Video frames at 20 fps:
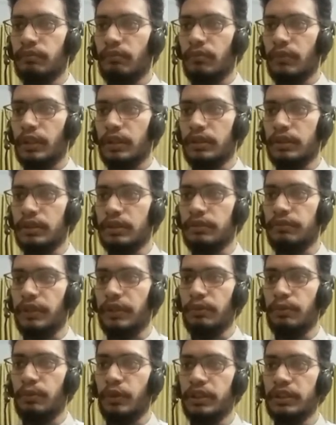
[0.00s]
This is
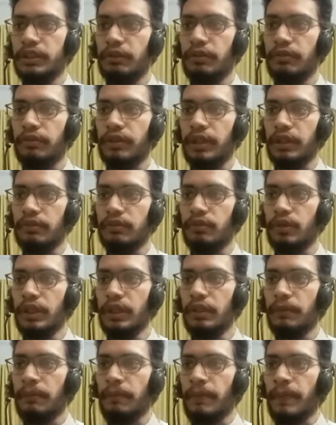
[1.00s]
5.75,
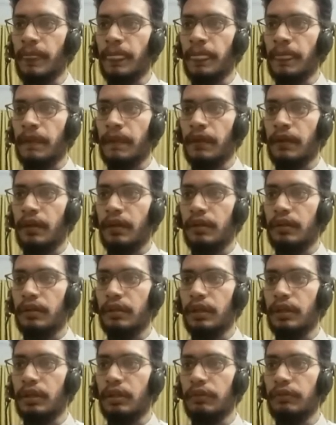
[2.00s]
right?
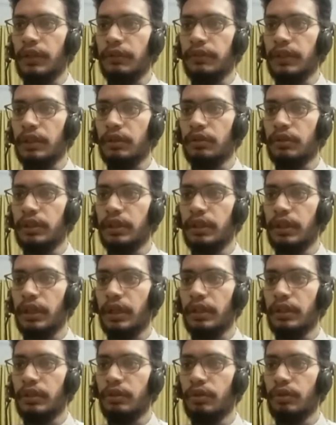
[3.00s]
Now we have calculated
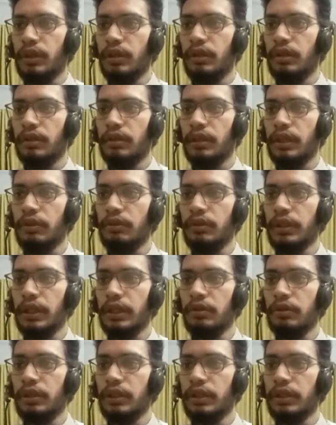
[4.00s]
IQR. Now
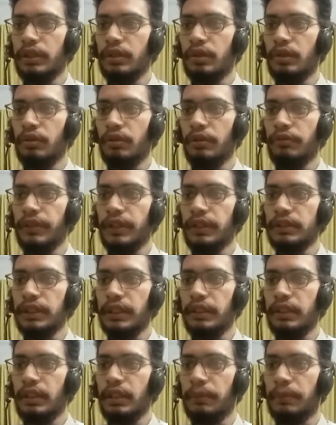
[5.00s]
calculate the lower fence
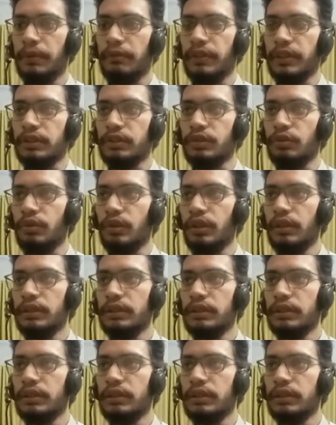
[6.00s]
and the upper fence. So what is the